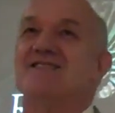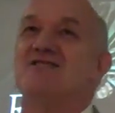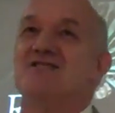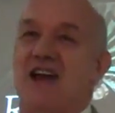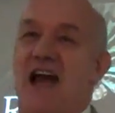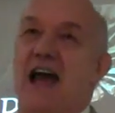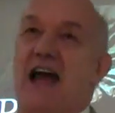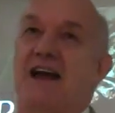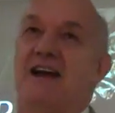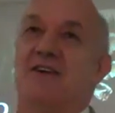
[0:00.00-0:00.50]

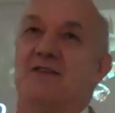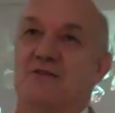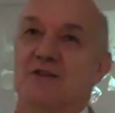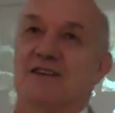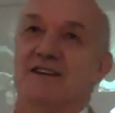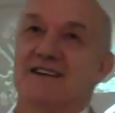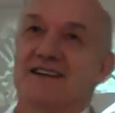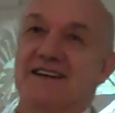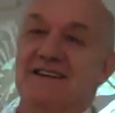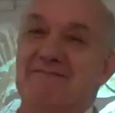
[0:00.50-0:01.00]
Jack,
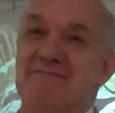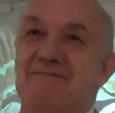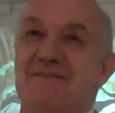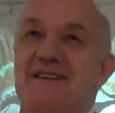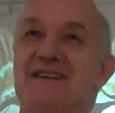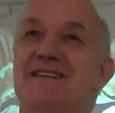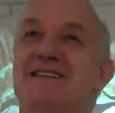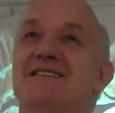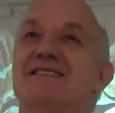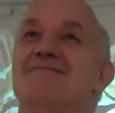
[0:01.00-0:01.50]
really.
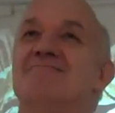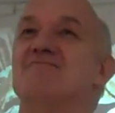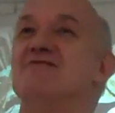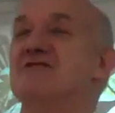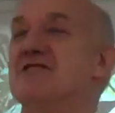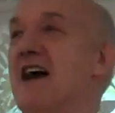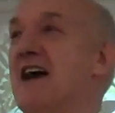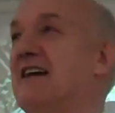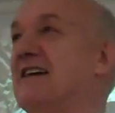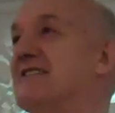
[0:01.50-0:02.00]

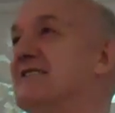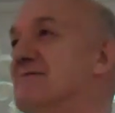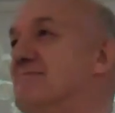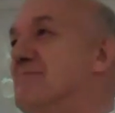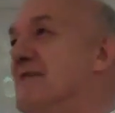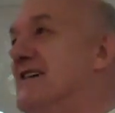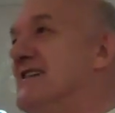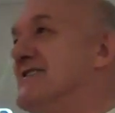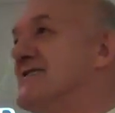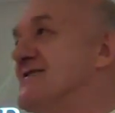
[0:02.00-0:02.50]
Jack and the
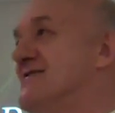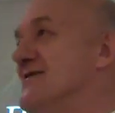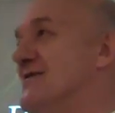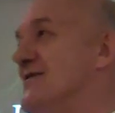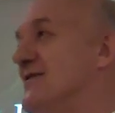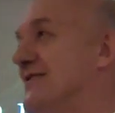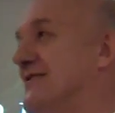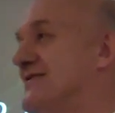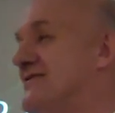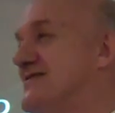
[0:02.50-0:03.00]

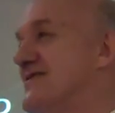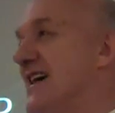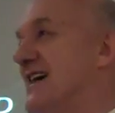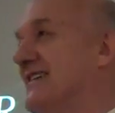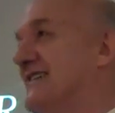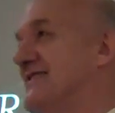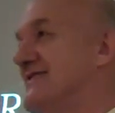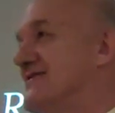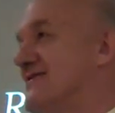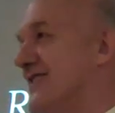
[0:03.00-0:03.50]
Beanstalk,
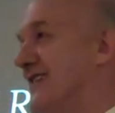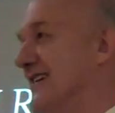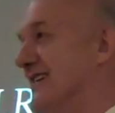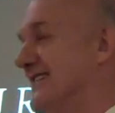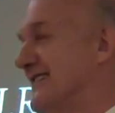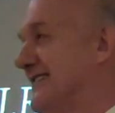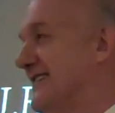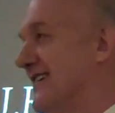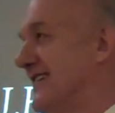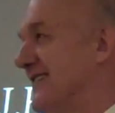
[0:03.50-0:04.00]
Jack the
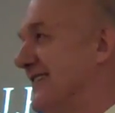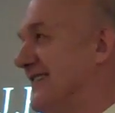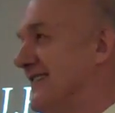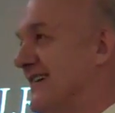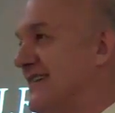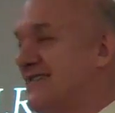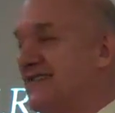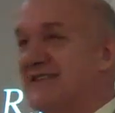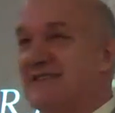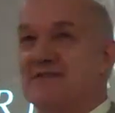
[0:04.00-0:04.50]
Giant Killer, and
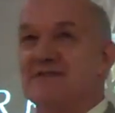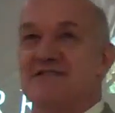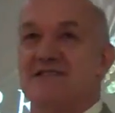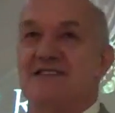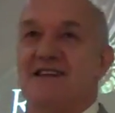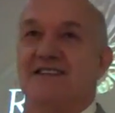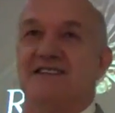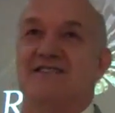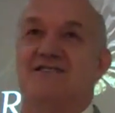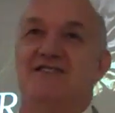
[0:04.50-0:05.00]
I think there's
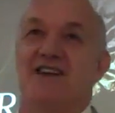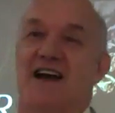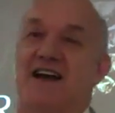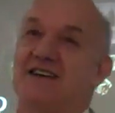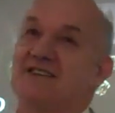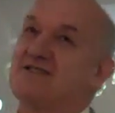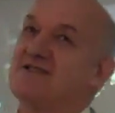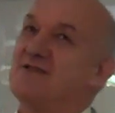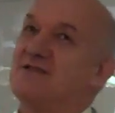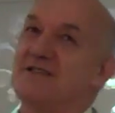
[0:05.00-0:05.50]
another
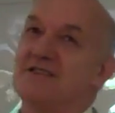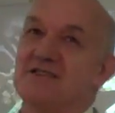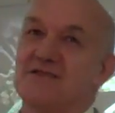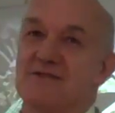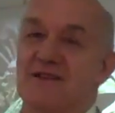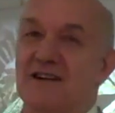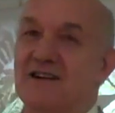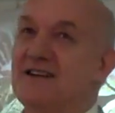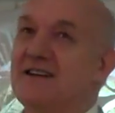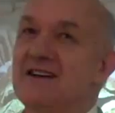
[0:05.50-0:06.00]
Jack story as
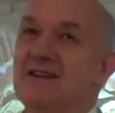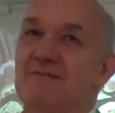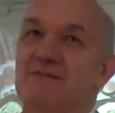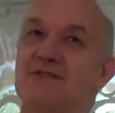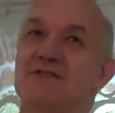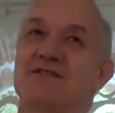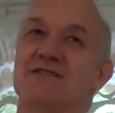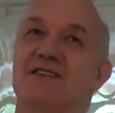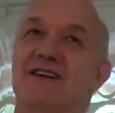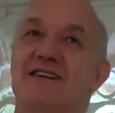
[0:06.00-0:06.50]
well.
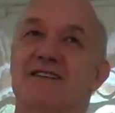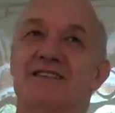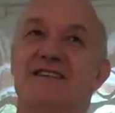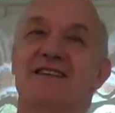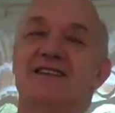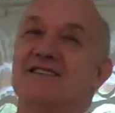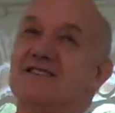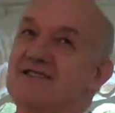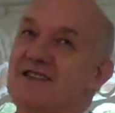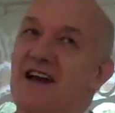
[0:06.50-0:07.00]
But you know,
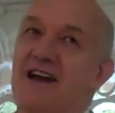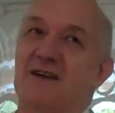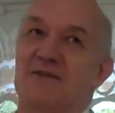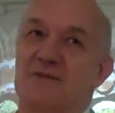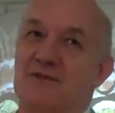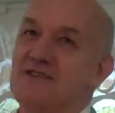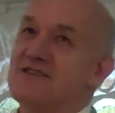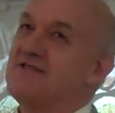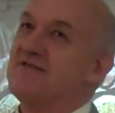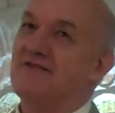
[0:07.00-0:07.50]
Jack
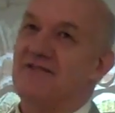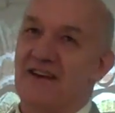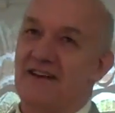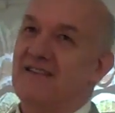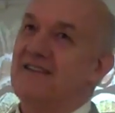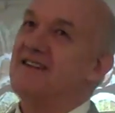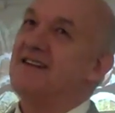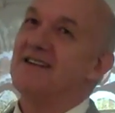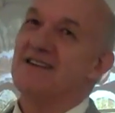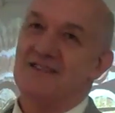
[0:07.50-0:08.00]
wasn't
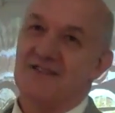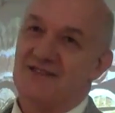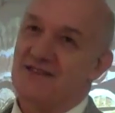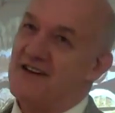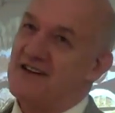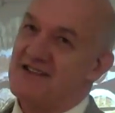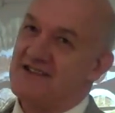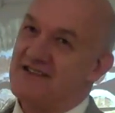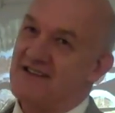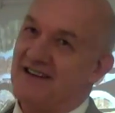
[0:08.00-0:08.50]
very
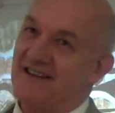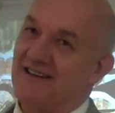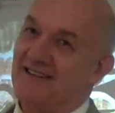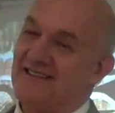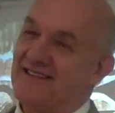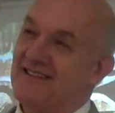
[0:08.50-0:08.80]
interesting.